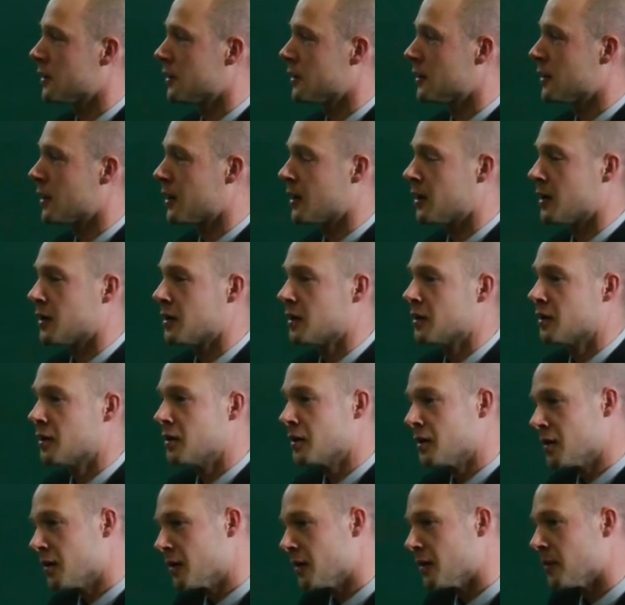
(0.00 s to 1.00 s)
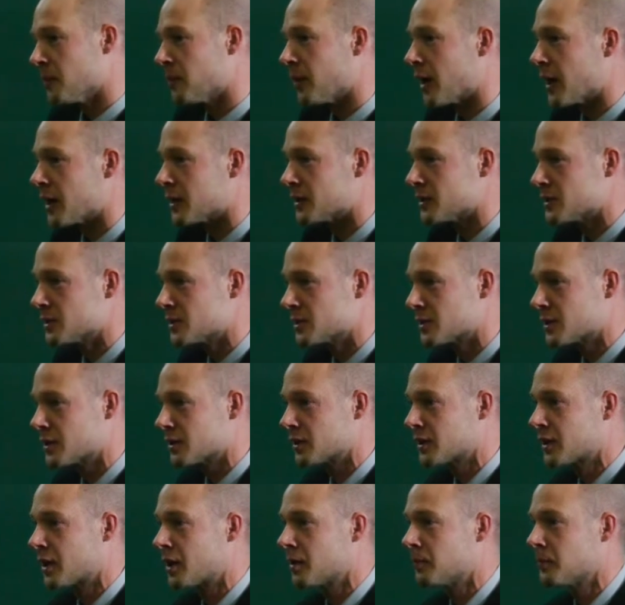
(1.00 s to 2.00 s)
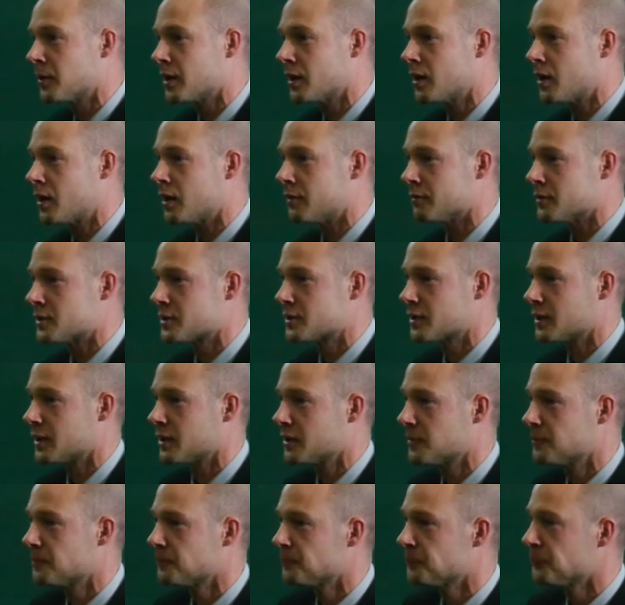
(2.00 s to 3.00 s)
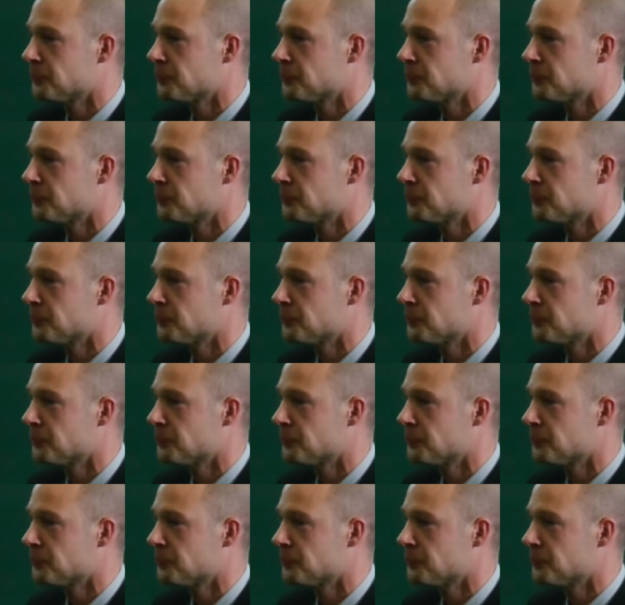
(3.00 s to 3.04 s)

the plants can be harvested.